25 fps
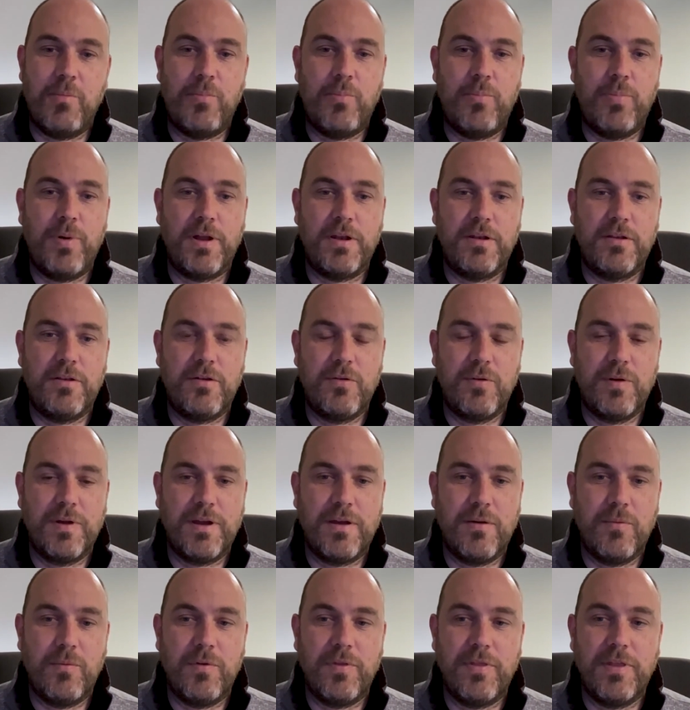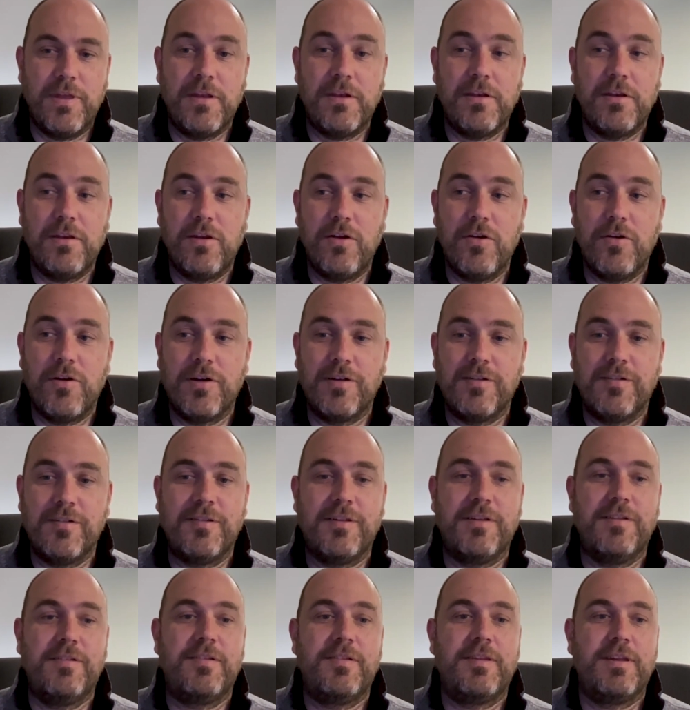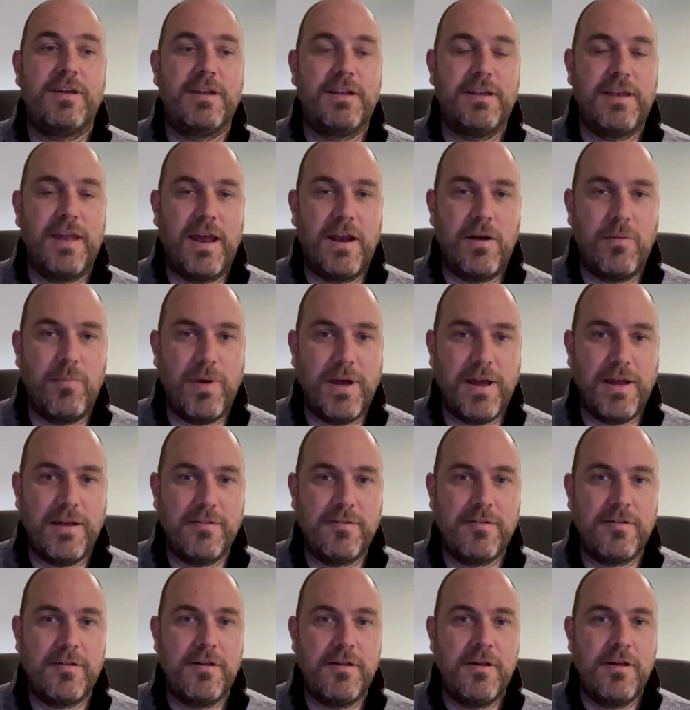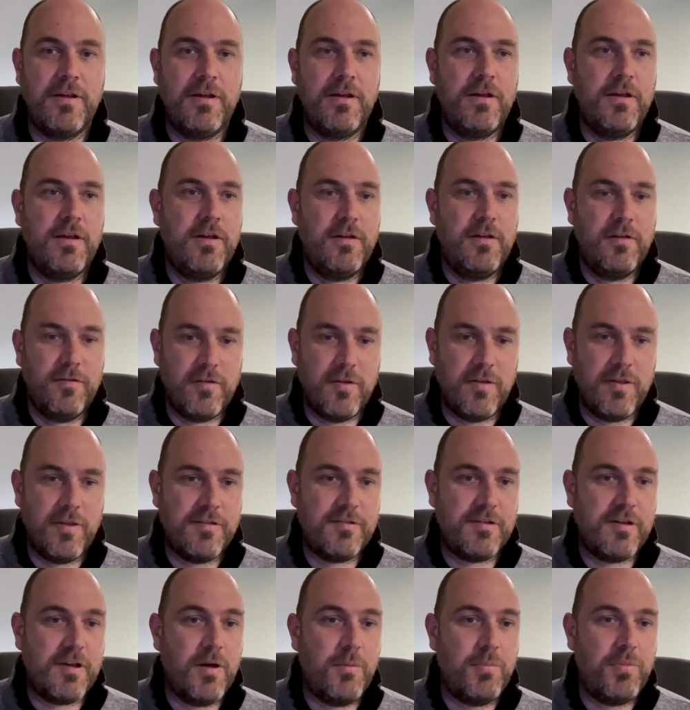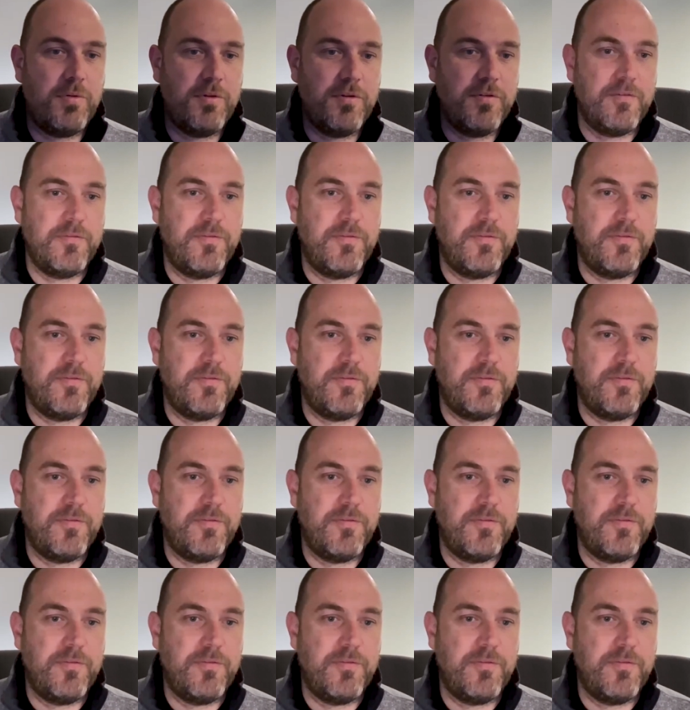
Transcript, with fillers: but doing it within your existing database. So, there's a couple of